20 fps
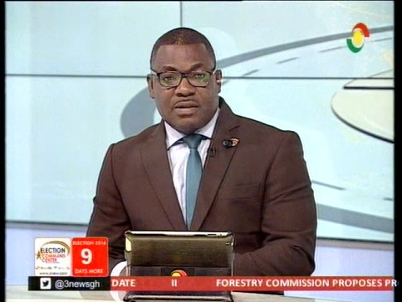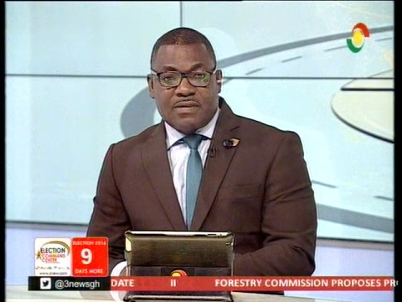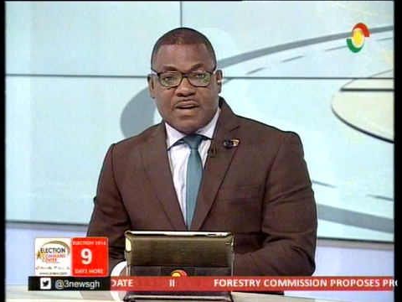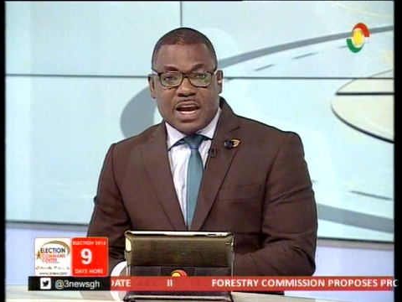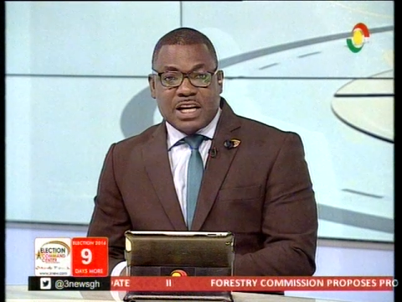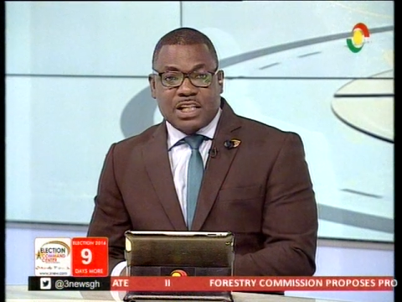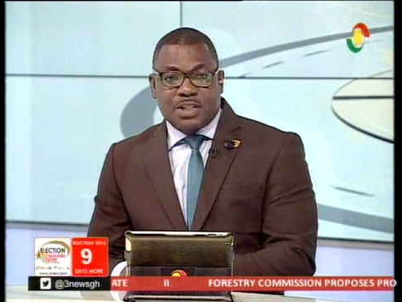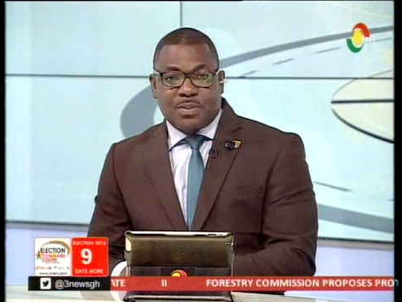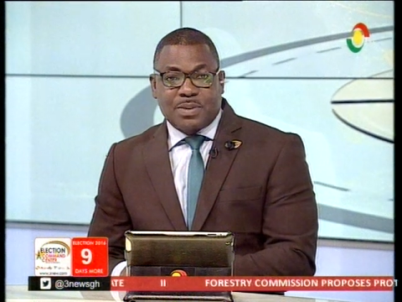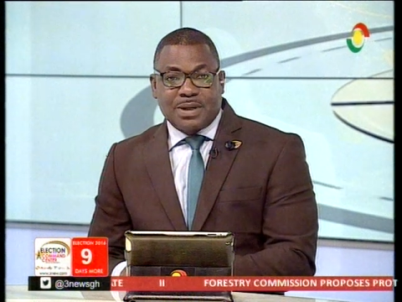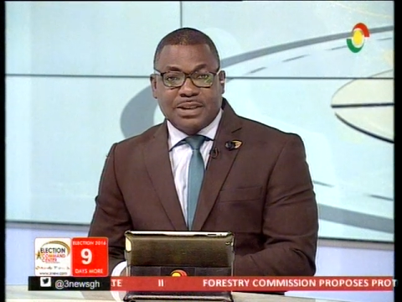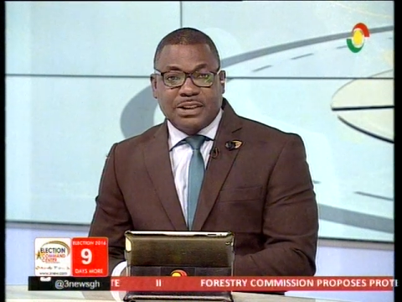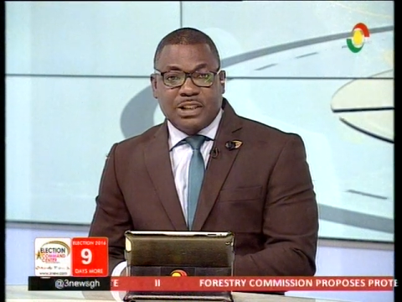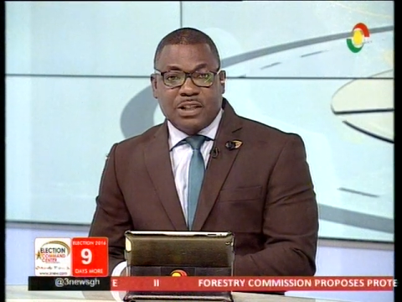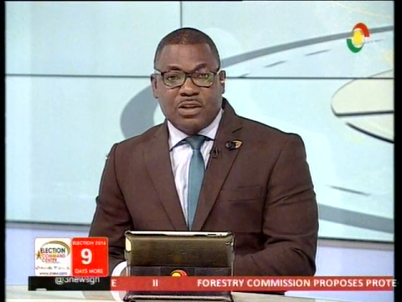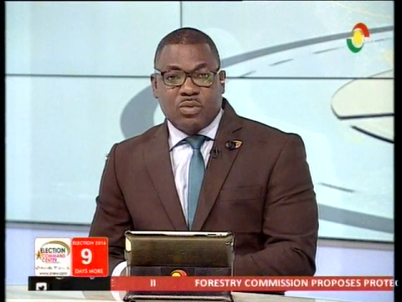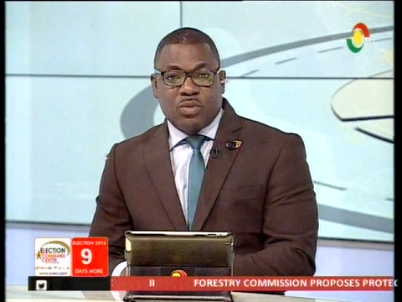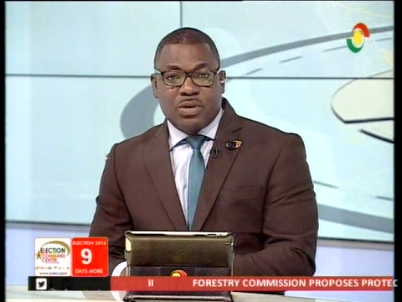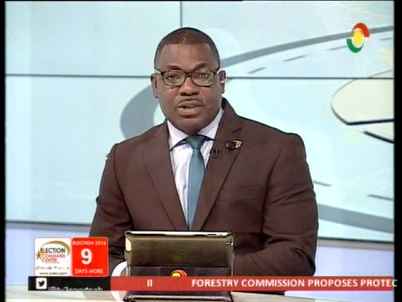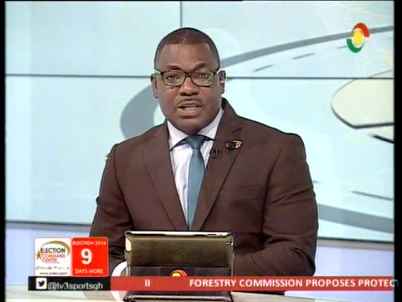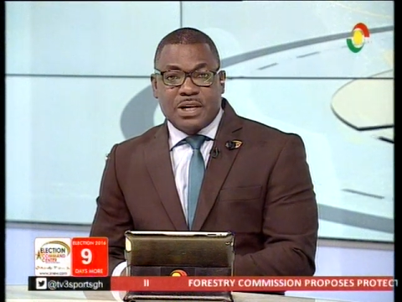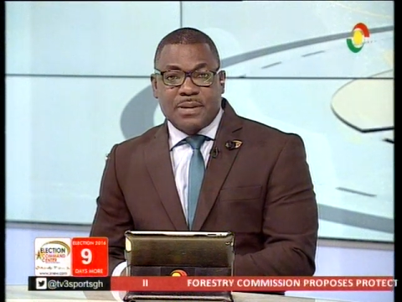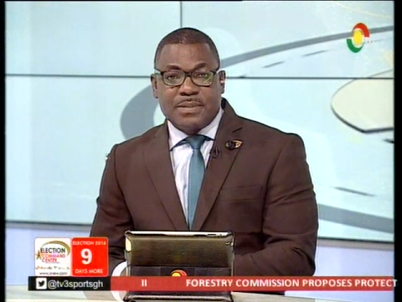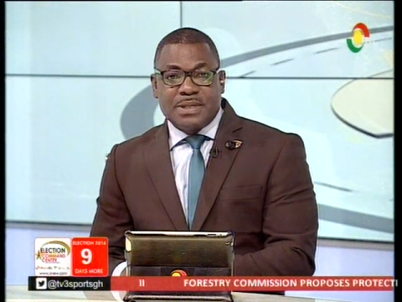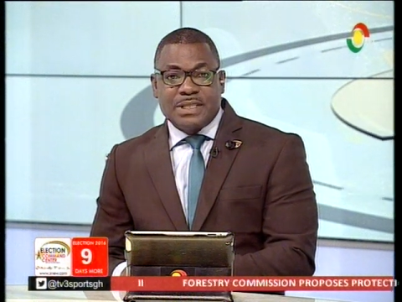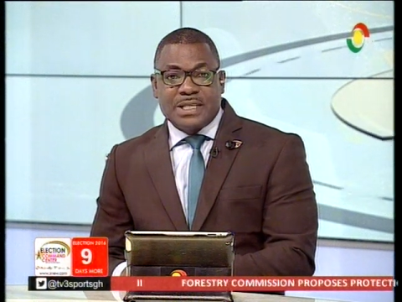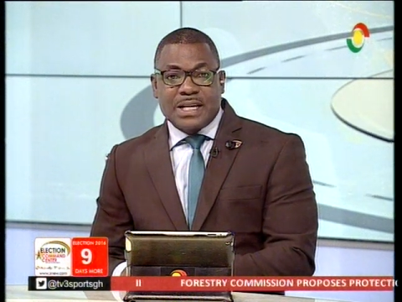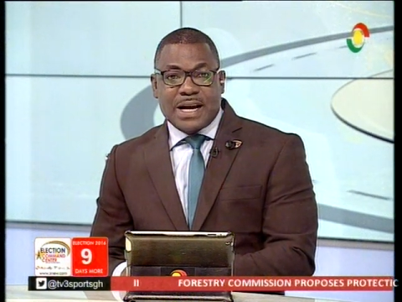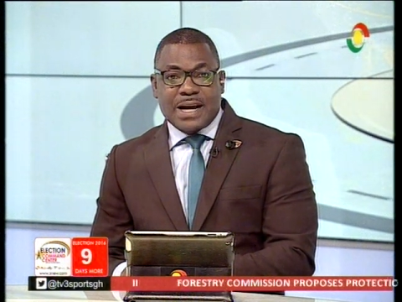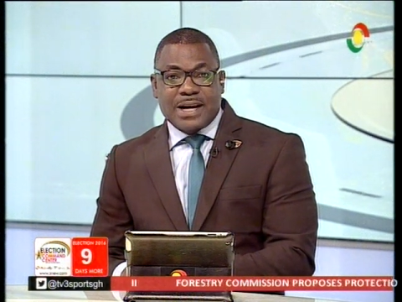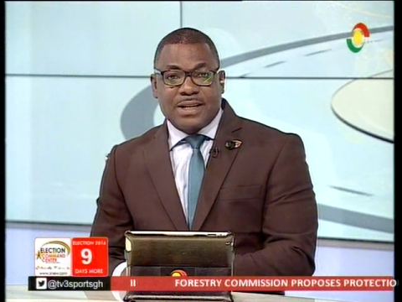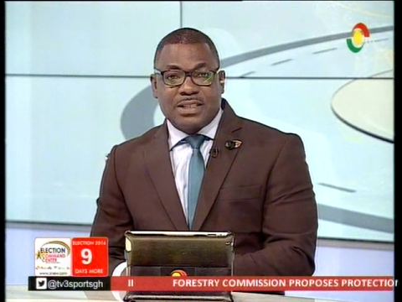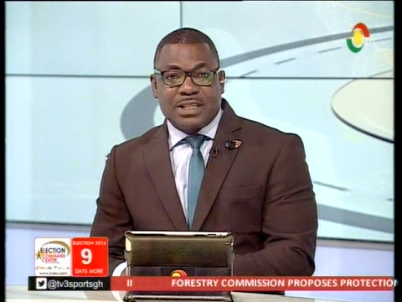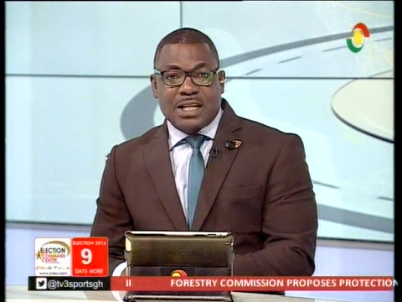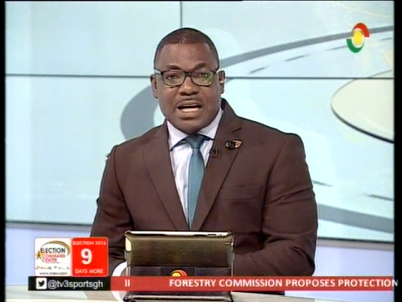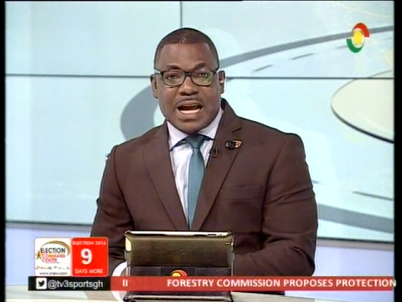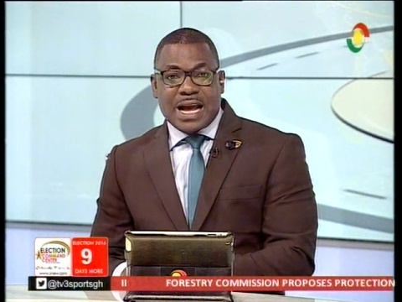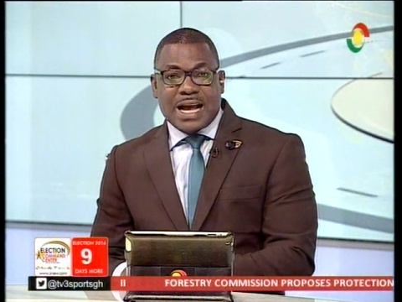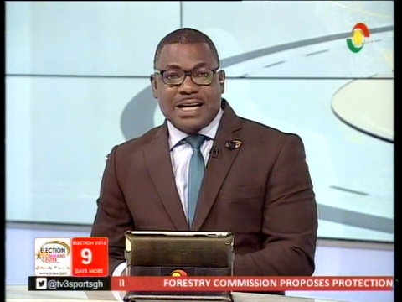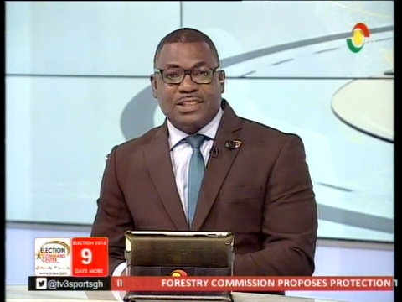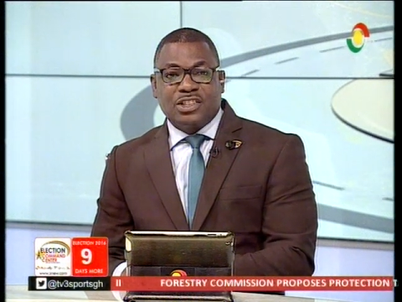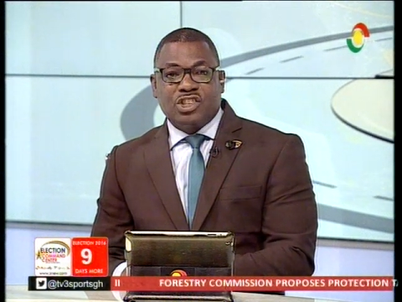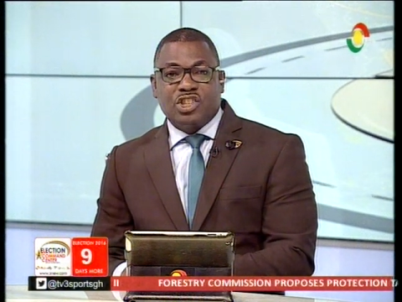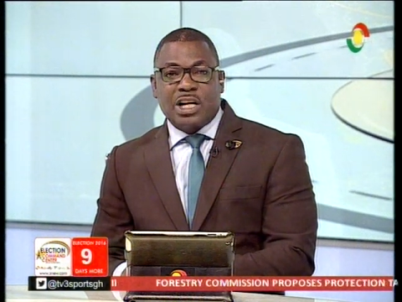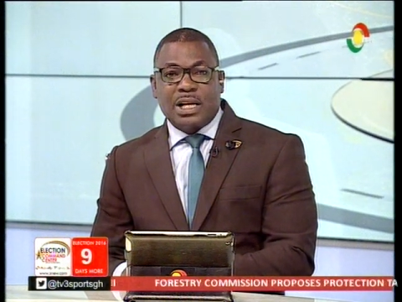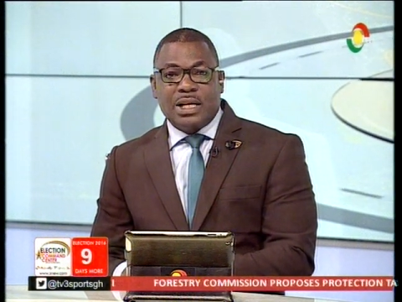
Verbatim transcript: Vice President Kwesi Amissah has